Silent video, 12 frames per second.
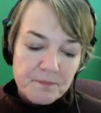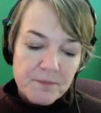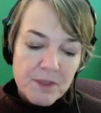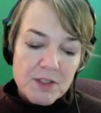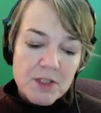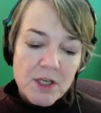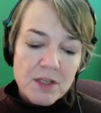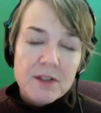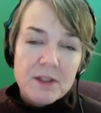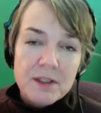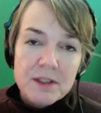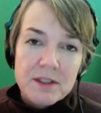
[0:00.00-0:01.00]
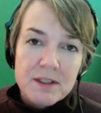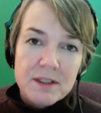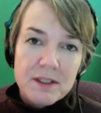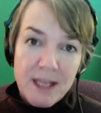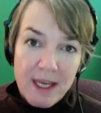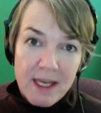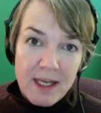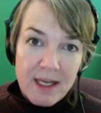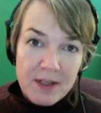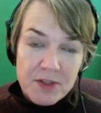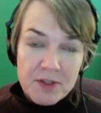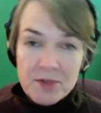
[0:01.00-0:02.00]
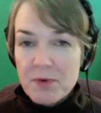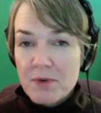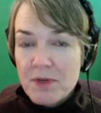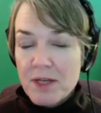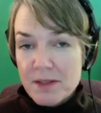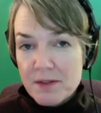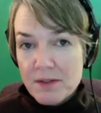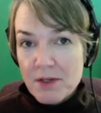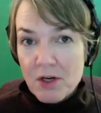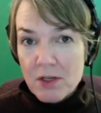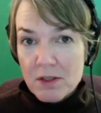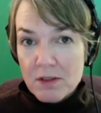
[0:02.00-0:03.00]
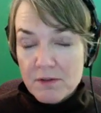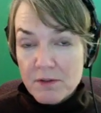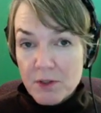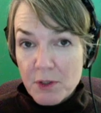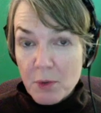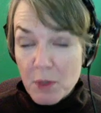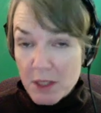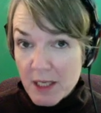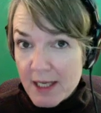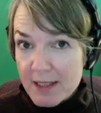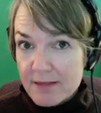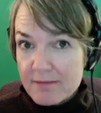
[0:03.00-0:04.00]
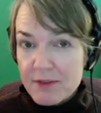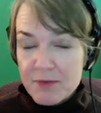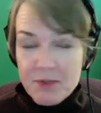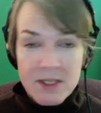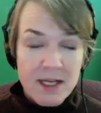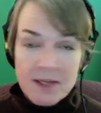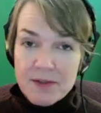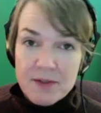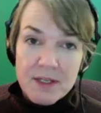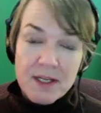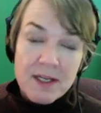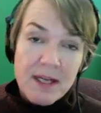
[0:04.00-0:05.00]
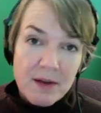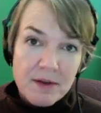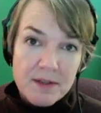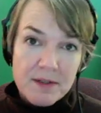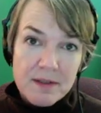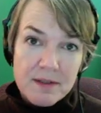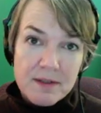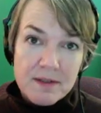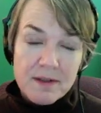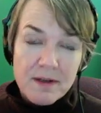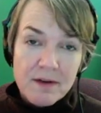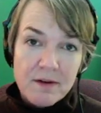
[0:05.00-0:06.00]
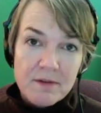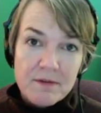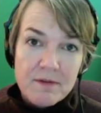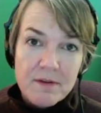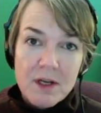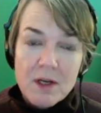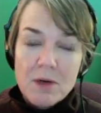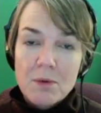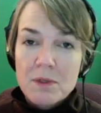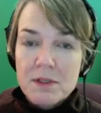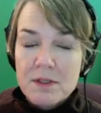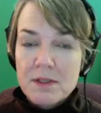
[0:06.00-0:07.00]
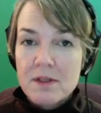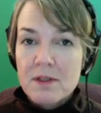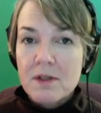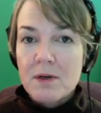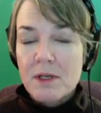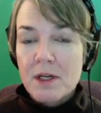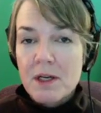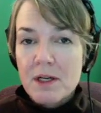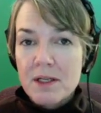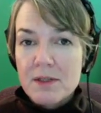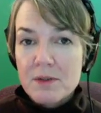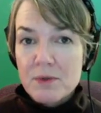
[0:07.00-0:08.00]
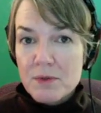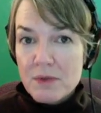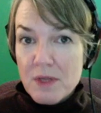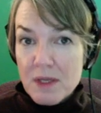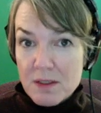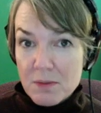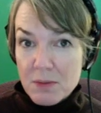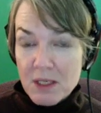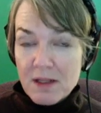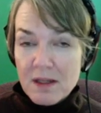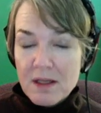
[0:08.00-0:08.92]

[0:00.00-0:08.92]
Jonathan Kay just wrote an excellent article for Quillette. It was an excellent analysis of what's going on at schools like Smith.